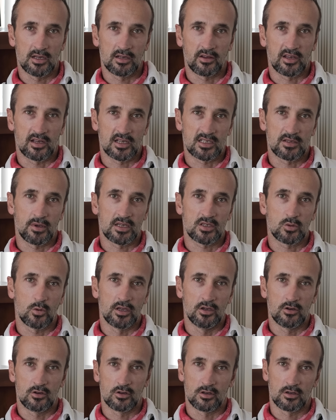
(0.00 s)
and I think that's the best
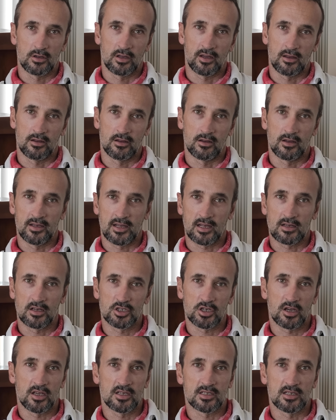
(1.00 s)
way you can
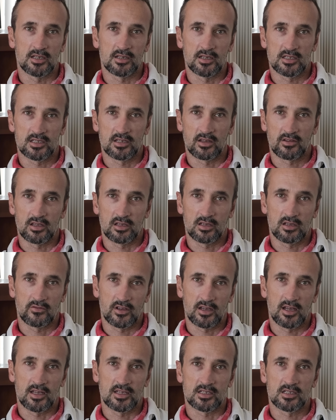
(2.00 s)
analogize it, is to think of
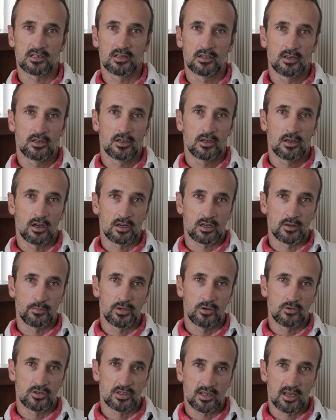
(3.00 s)
it as a
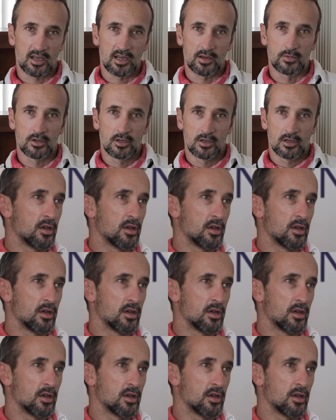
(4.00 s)
computer game.